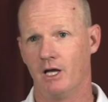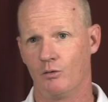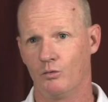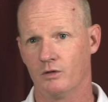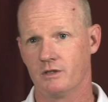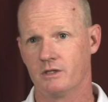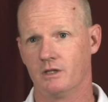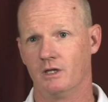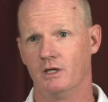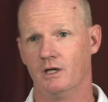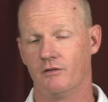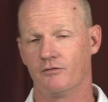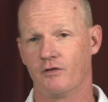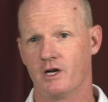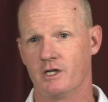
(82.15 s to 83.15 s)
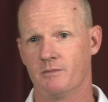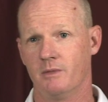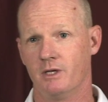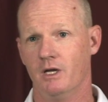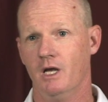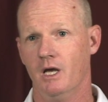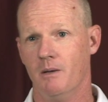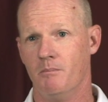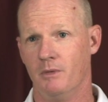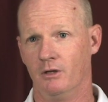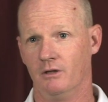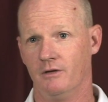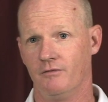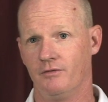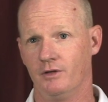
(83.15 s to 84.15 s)
Edwards, a, a, freshman
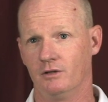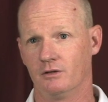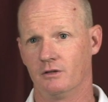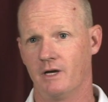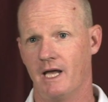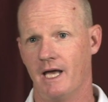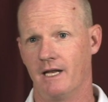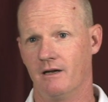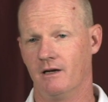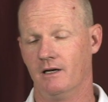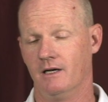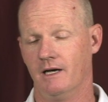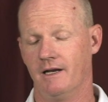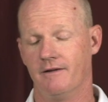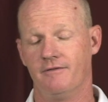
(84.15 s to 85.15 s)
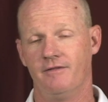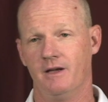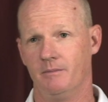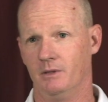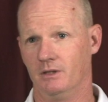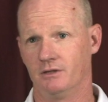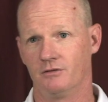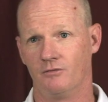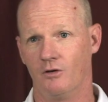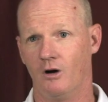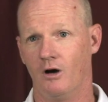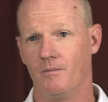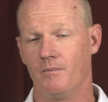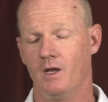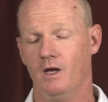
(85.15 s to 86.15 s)
middle infielder, had a, had a fabulous
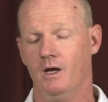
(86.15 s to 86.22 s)
fall.